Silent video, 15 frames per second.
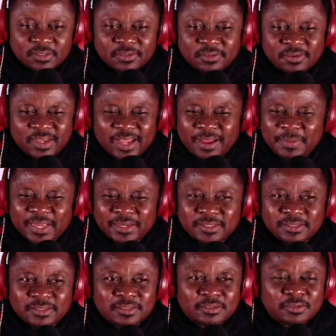how am I?
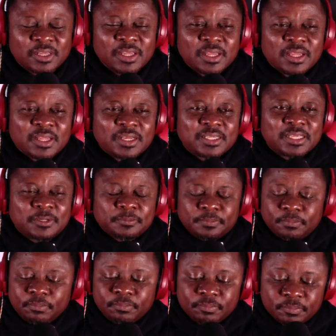So
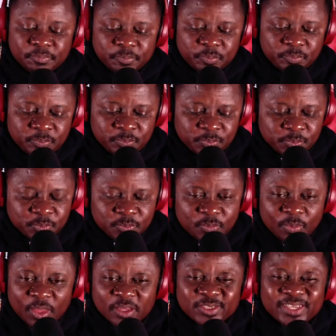
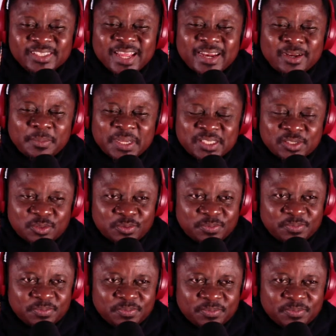it's not a normal school.